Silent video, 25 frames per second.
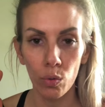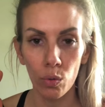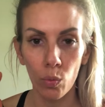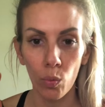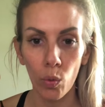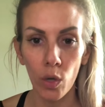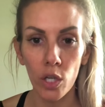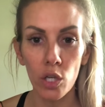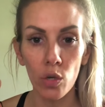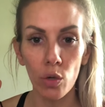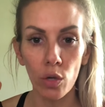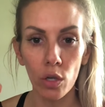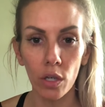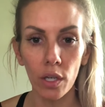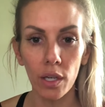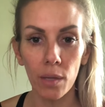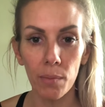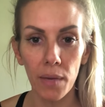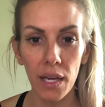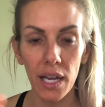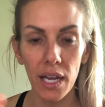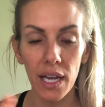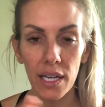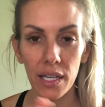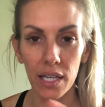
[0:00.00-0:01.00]
when you cook
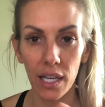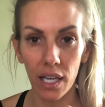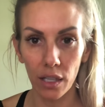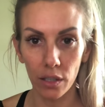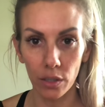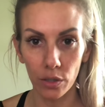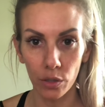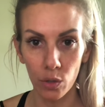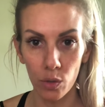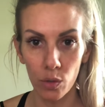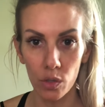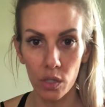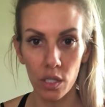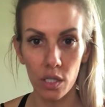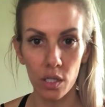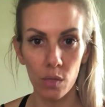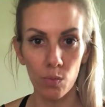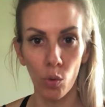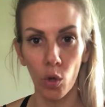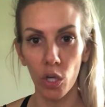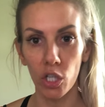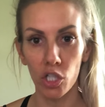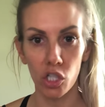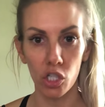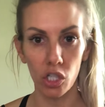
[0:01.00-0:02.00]
meat, it loses
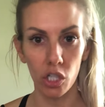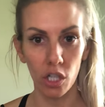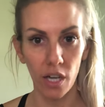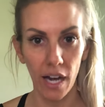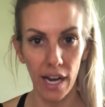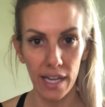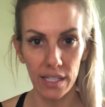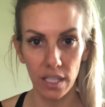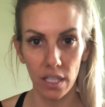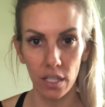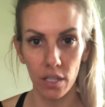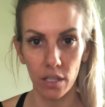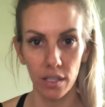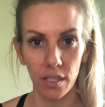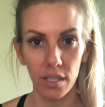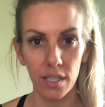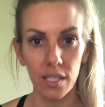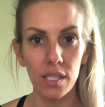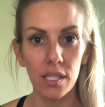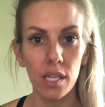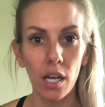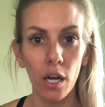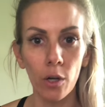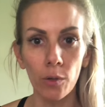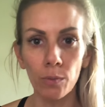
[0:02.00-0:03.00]
moisture as it cooks.
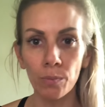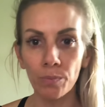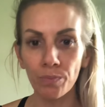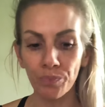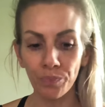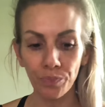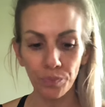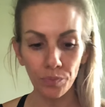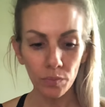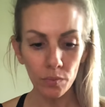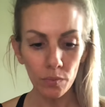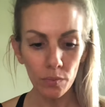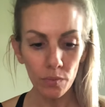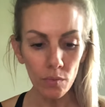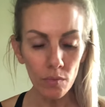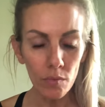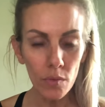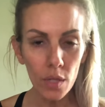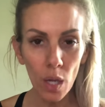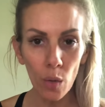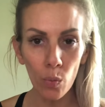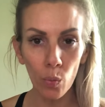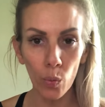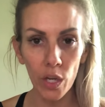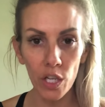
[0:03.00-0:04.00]
So
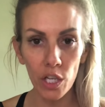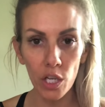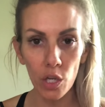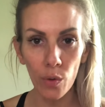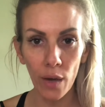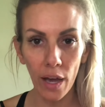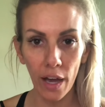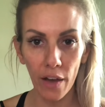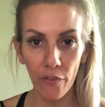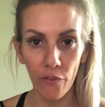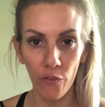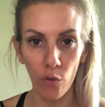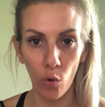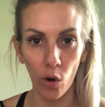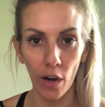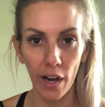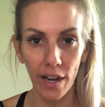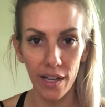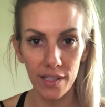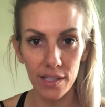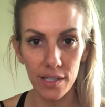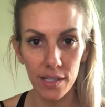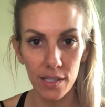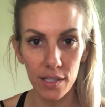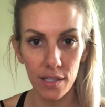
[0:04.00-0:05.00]
when you have 4
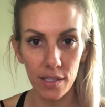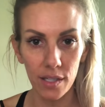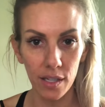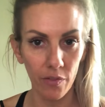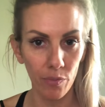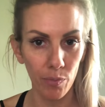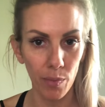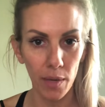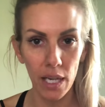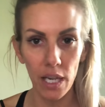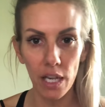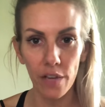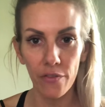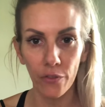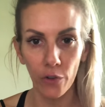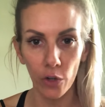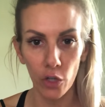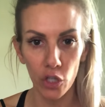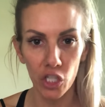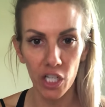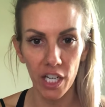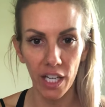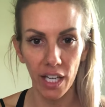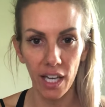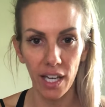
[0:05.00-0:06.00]
ounces of beef or
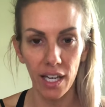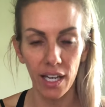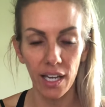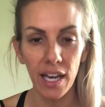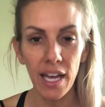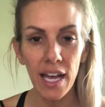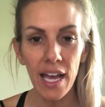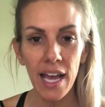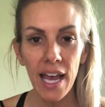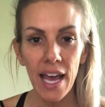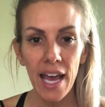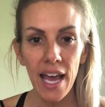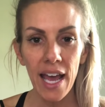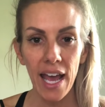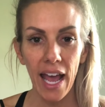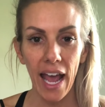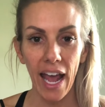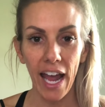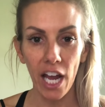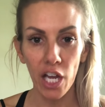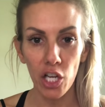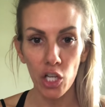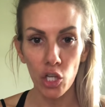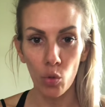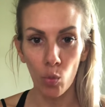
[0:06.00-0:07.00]
chicken
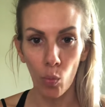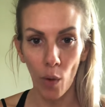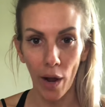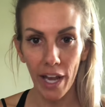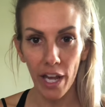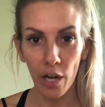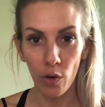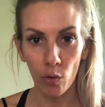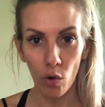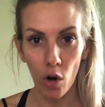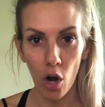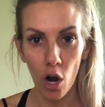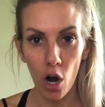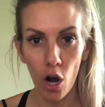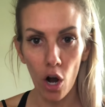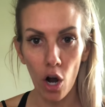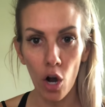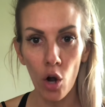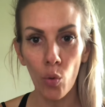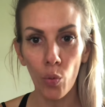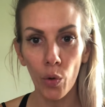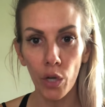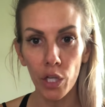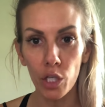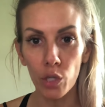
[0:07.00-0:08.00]
and you weigh it raw,
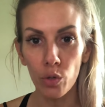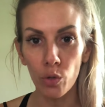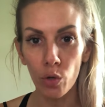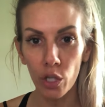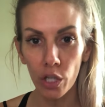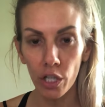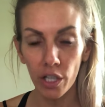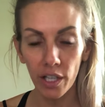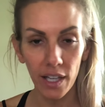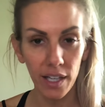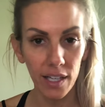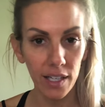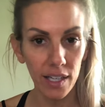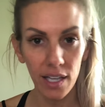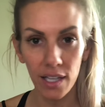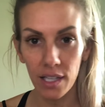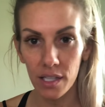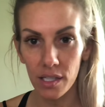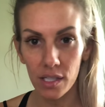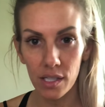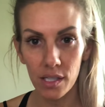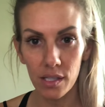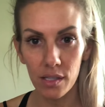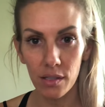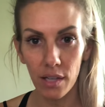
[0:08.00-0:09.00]
when you cook it,
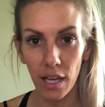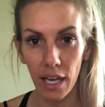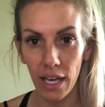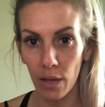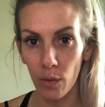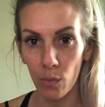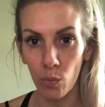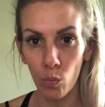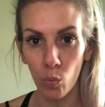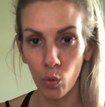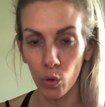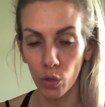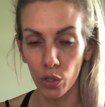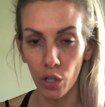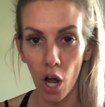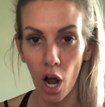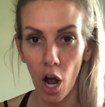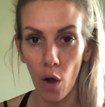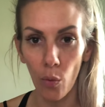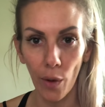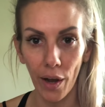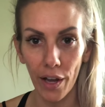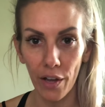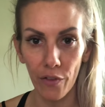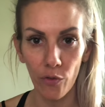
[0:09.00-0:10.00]
it will
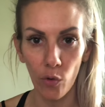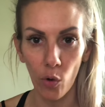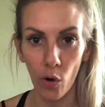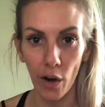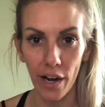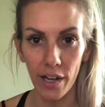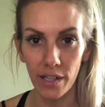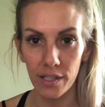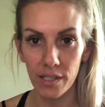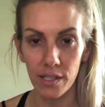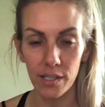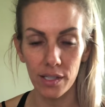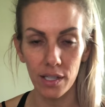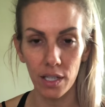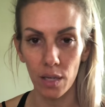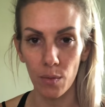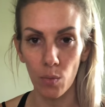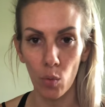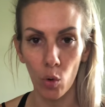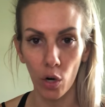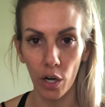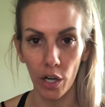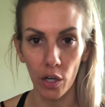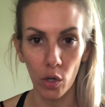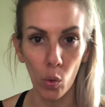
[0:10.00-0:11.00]
not weigh 4 ounces
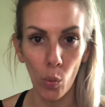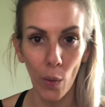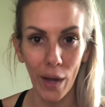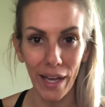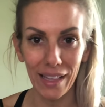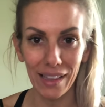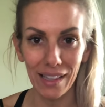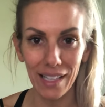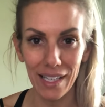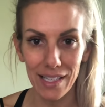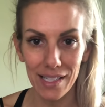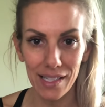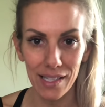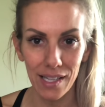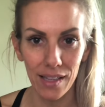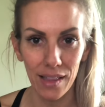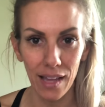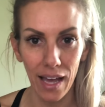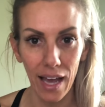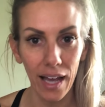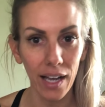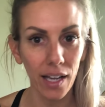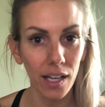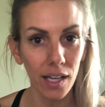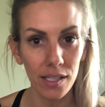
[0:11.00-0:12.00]
anymore. It'll weigh less than
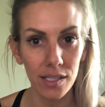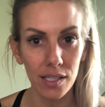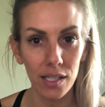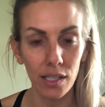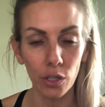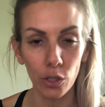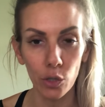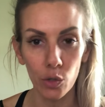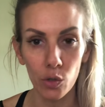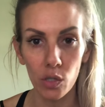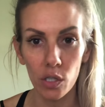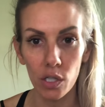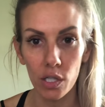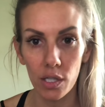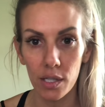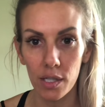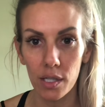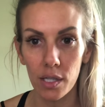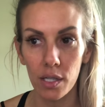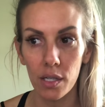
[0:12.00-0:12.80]
that because it loses